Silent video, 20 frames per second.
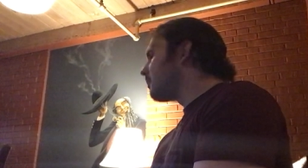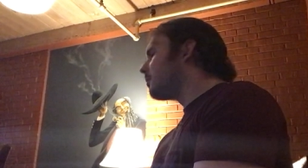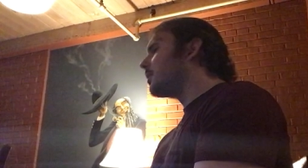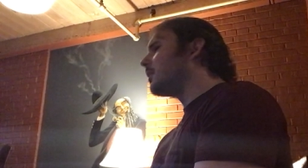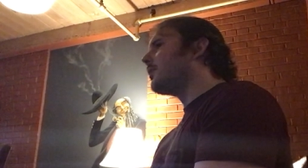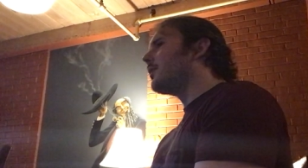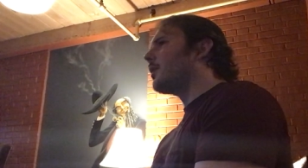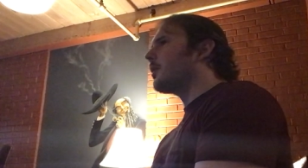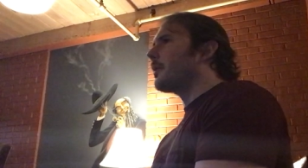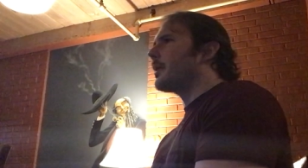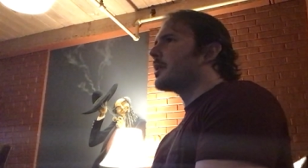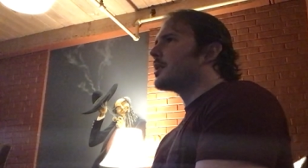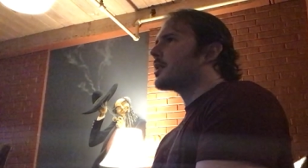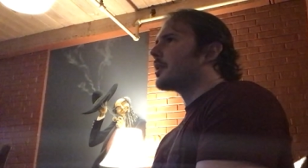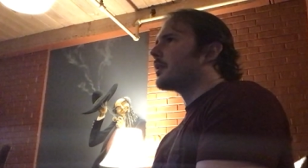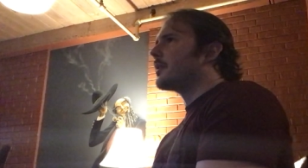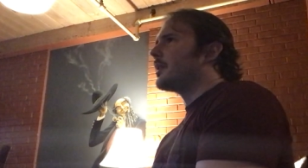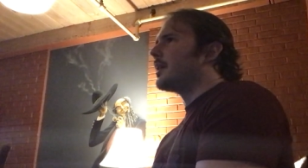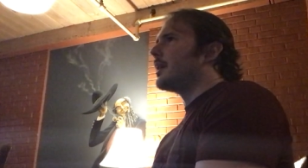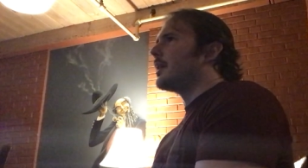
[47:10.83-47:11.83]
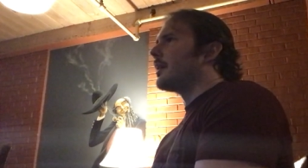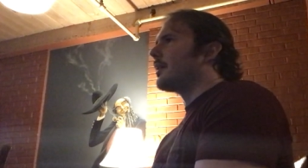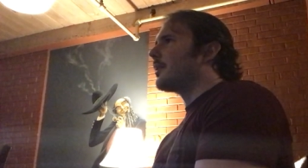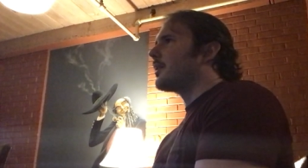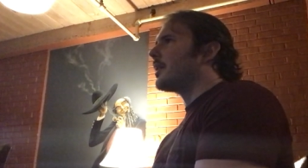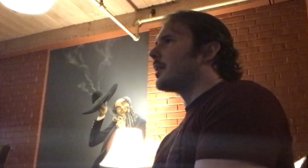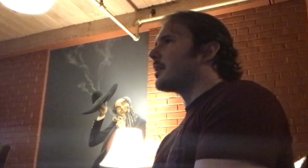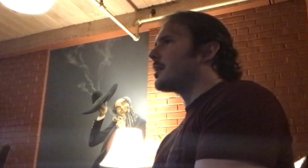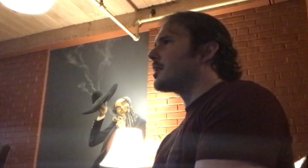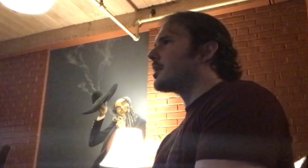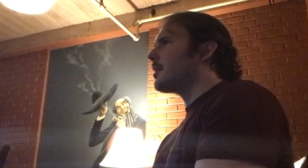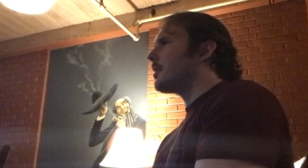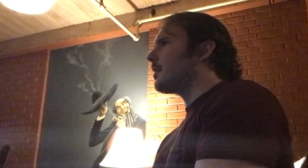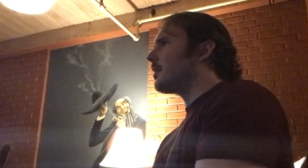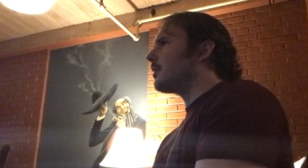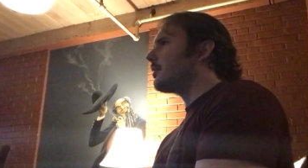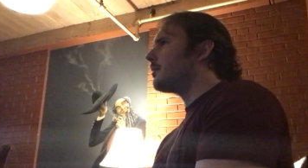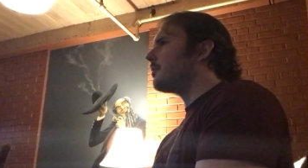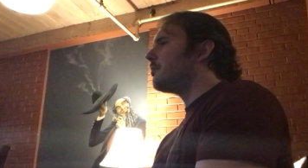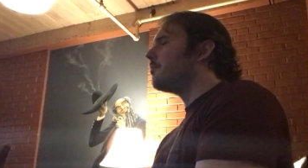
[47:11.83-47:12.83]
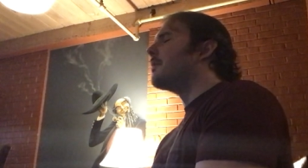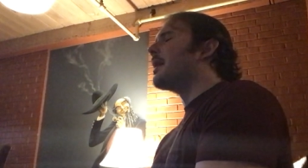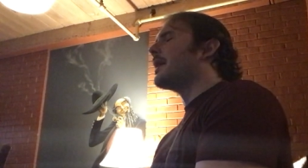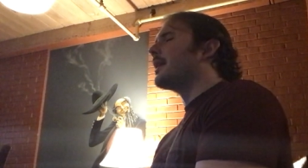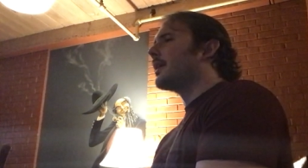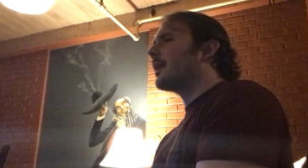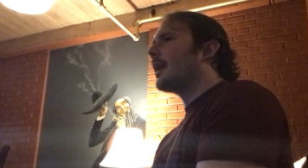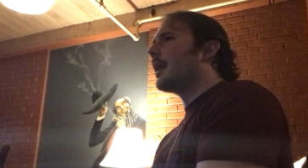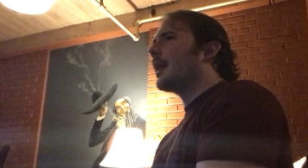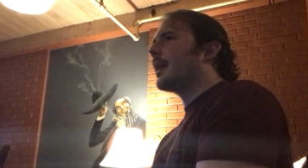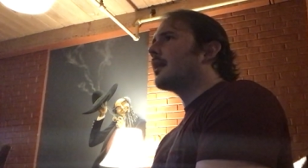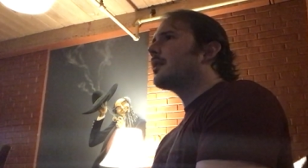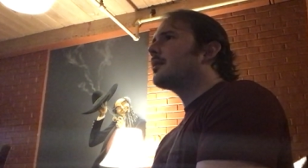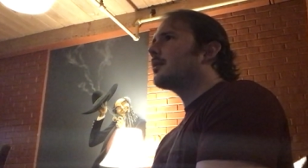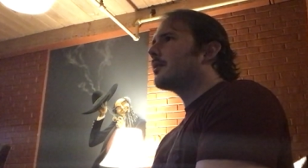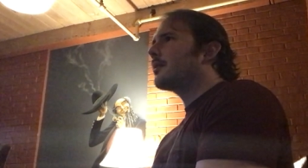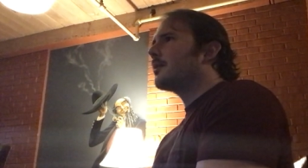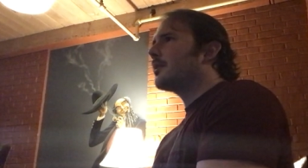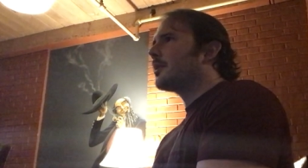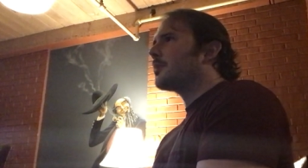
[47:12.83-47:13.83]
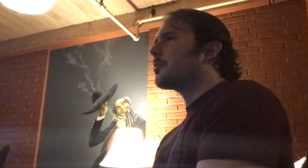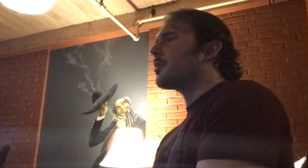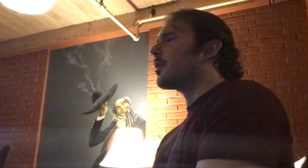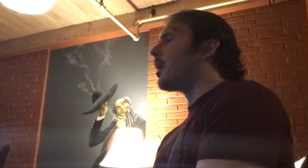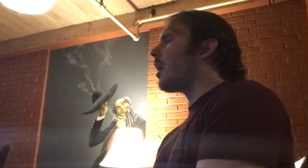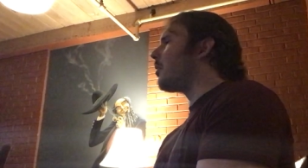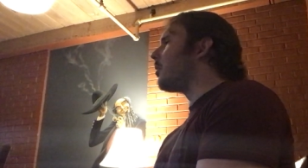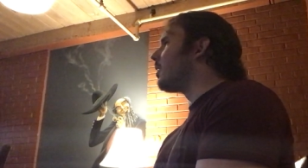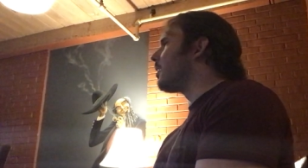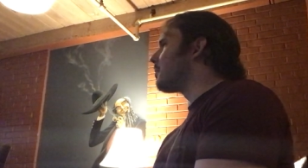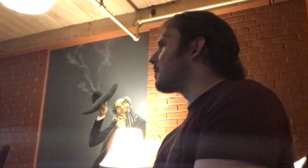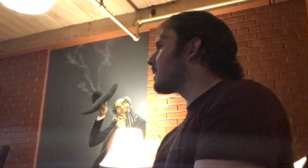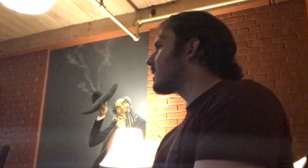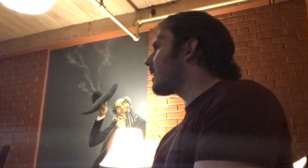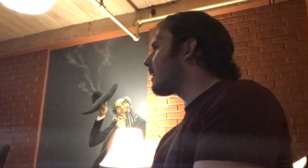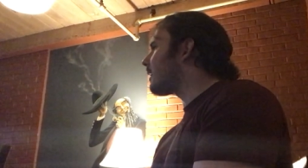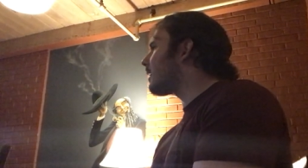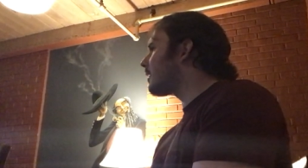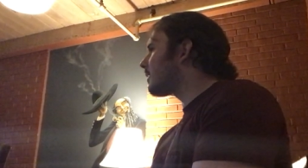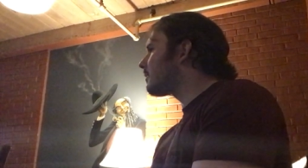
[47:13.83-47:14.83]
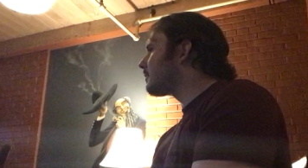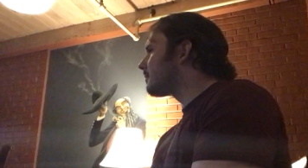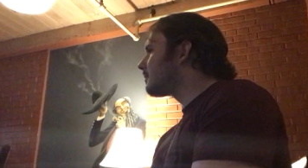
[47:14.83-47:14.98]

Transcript: before we start needing things to medicate the problems there.